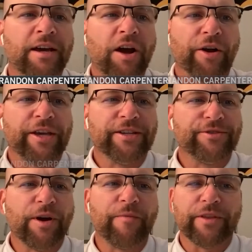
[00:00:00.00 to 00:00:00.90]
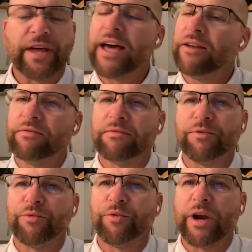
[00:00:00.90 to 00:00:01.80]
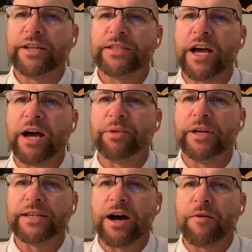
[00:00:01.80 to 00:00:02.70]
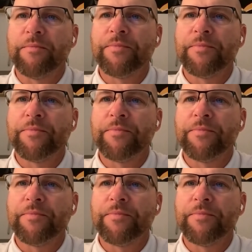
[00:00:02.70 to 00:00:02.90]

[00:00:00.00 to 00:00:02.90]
our kids are up for that, and we're, we're ready to see how it plays out